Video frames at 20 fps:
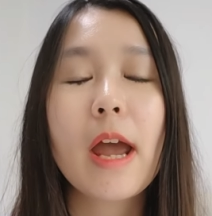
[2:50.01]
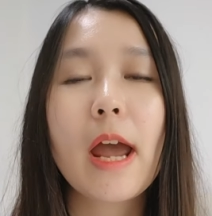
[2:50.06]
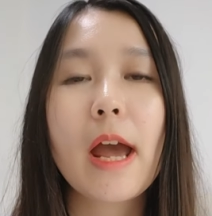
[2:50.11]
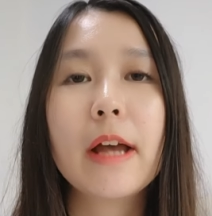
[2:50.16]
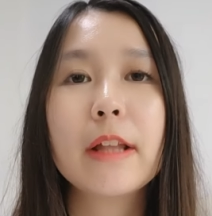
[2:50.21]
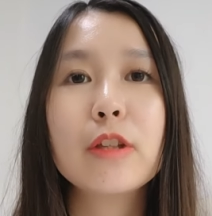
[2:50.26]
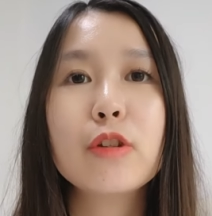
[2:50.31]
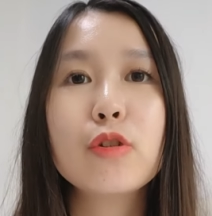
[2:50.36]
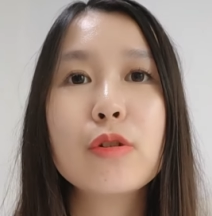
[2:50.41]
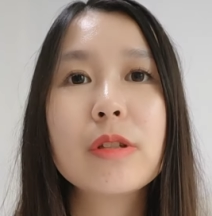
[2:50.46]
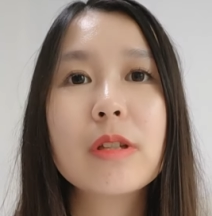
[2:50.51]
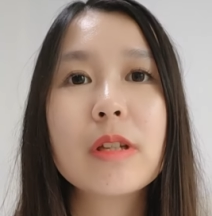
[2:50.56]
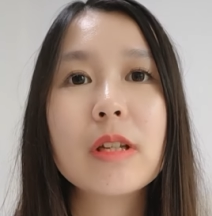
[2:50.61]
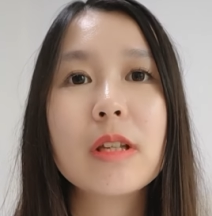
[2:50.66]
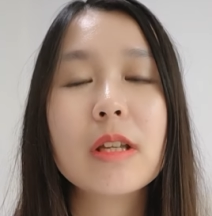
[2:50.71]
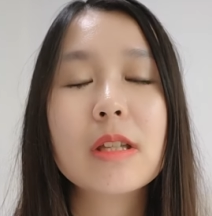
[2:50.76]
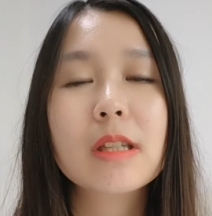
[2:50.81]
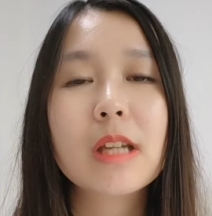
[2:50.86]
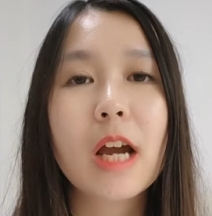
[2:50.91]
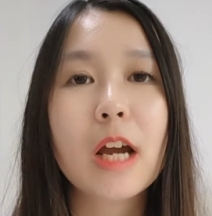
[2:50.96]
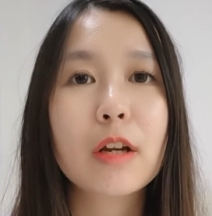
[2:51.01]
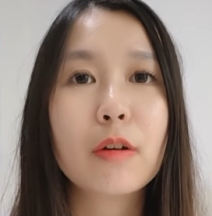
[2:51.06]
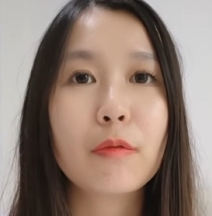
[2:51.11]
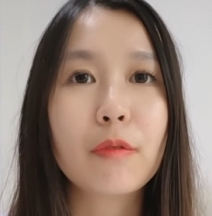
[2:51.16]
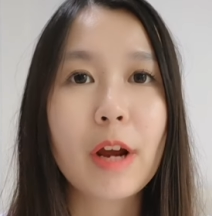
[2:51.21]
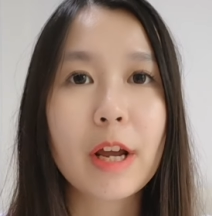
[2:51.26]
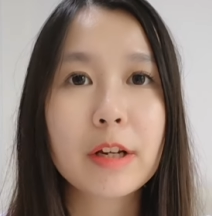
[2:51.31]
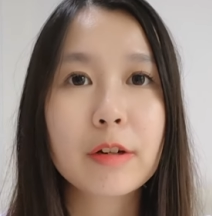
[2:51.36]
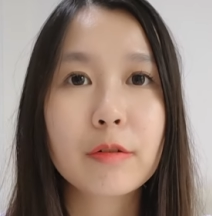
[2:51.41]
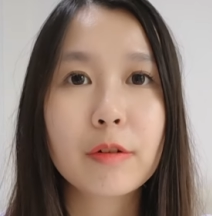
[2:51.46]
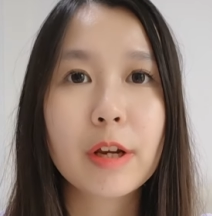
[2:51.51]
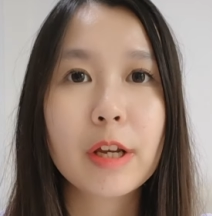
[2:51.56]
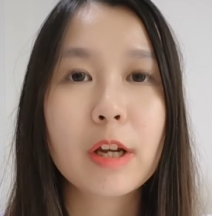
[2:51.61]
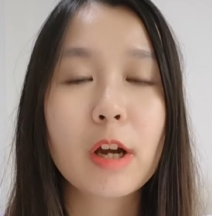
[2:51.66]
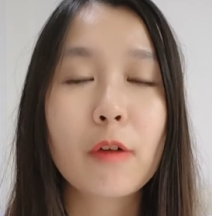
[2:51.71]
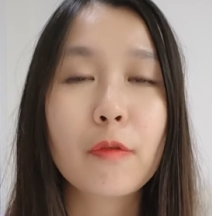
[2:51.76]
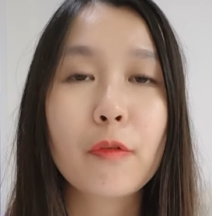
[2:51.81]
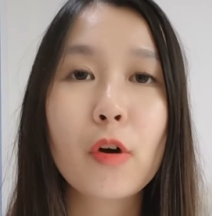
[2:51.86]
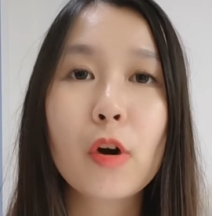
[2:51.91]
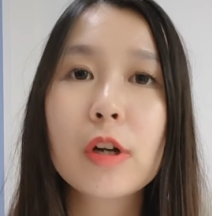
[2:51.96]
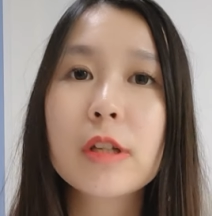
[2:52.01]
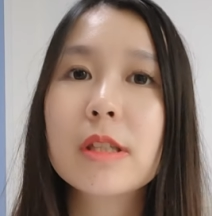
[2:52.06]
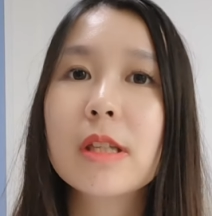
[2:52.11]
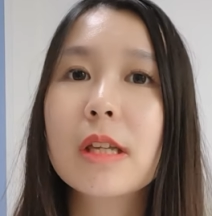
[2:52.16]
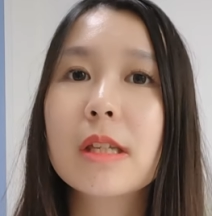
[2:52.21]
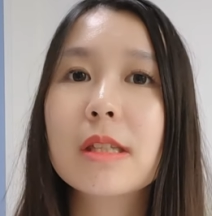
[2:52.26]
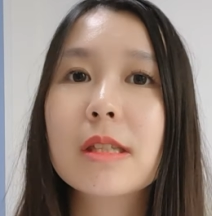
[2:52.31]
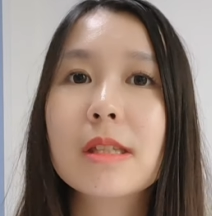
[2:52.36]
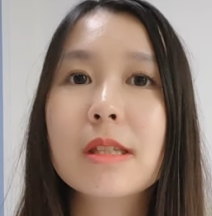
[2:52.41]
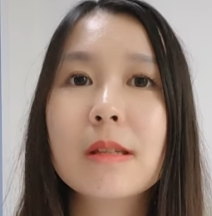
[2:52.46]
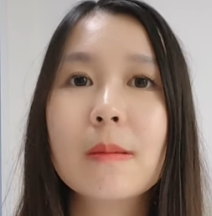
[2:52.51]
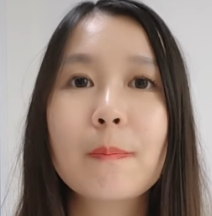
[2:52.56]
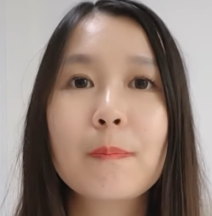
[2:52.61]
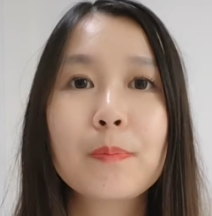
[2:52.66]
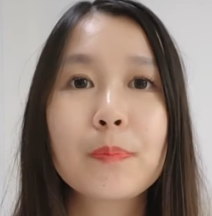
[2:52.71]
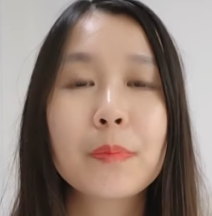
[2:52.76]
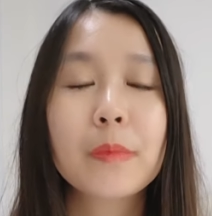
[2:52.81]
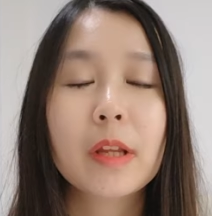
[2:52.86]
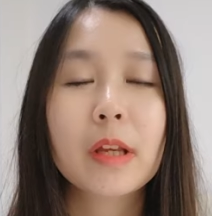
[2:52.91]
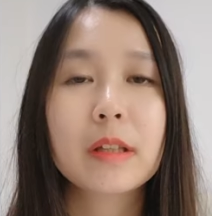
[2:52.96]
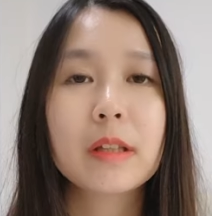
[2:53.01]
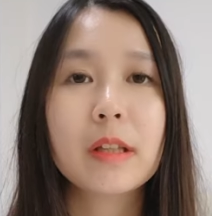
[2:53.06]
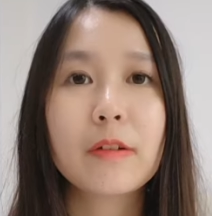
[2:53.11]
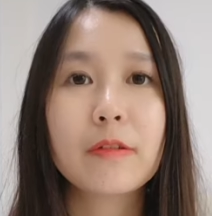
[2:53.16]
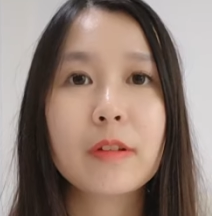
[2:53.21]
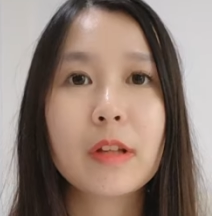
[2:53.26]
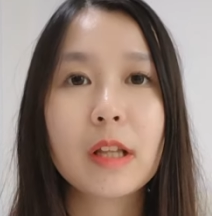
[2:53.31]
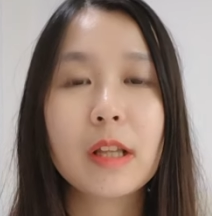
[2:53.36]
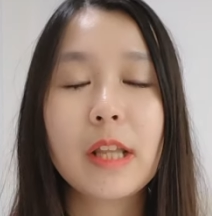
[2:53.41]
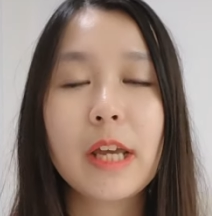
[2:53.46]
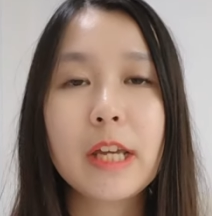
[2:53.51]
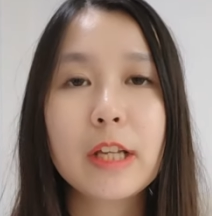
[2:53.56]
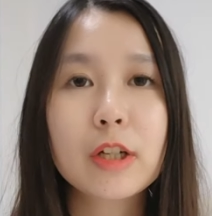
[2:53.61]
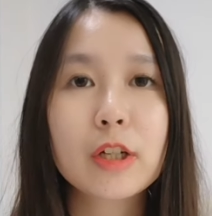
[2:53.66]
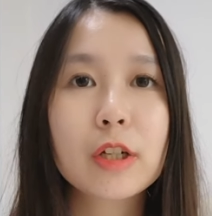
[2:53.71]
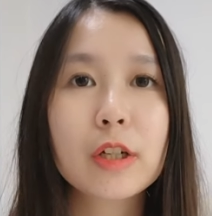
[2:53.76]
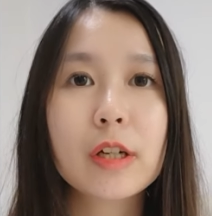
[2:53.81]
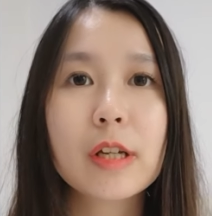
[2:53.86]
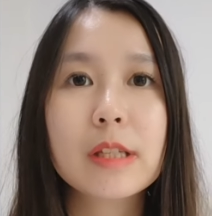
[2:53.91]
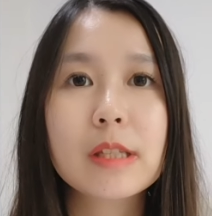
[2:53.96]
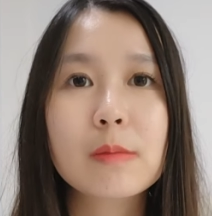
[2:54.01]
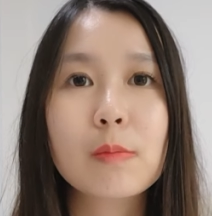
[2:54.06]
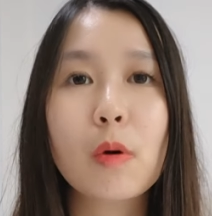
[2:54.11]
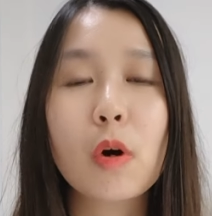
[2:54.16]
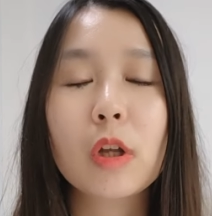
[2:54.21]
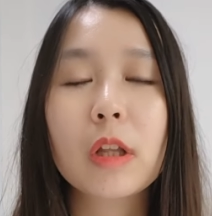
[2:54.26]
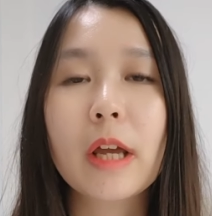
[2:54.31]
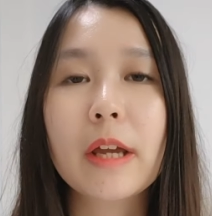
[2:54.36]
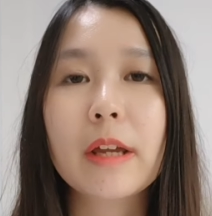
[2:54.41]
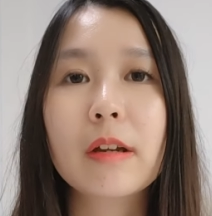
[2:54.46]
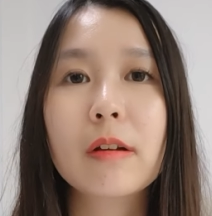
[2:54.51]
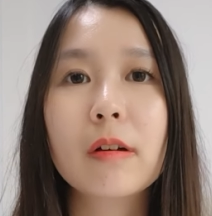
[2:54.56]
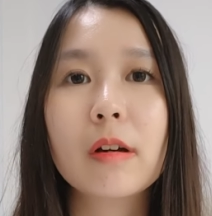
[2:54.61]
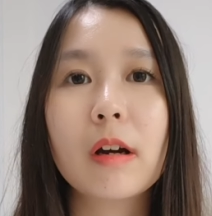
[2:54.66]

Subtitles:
And you see this kind of rhetoric. Of course, it's the later, it's more like